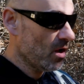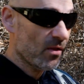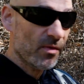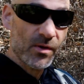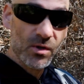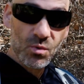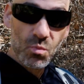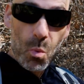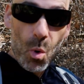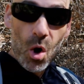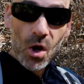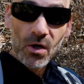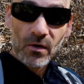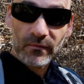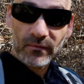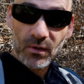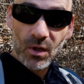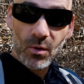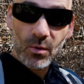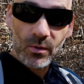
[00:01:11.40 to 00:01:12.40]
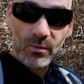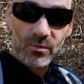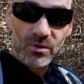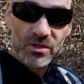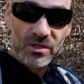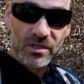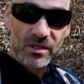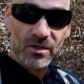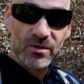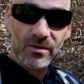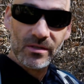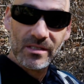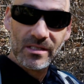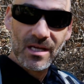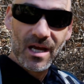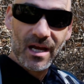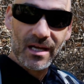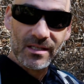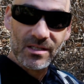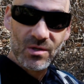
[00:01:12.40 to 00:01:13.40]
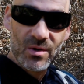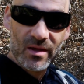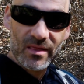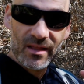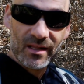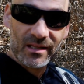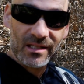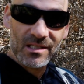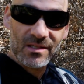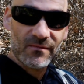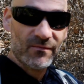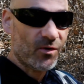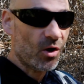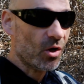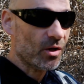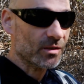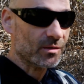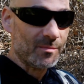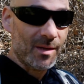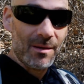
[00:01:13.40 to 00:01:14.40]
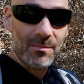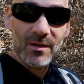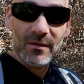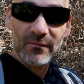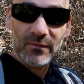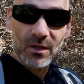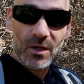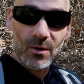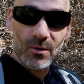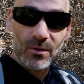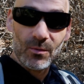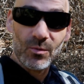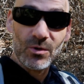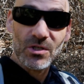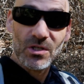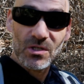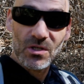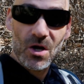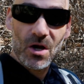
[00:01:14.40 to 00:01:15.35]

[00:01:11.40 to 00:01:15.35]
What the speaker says: There's water flowing, which is a good sign. So I think this falls may be flowing, which is